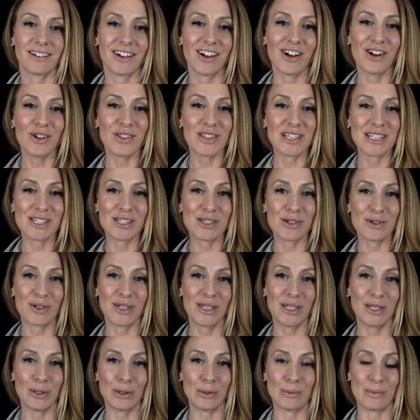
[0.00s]
Oh, this is so
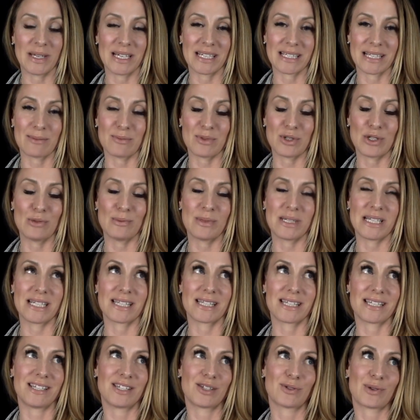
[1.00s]
cute because I'm two
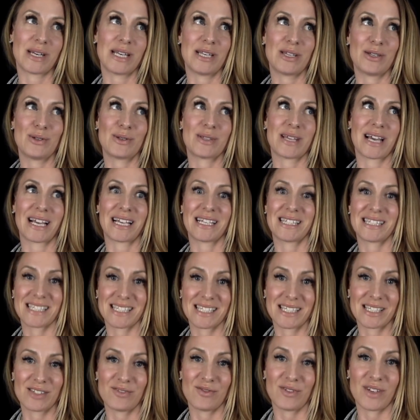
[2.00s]
minutes and 22 seconds
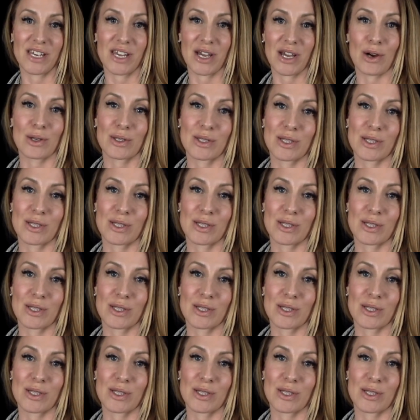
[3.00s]
into the video.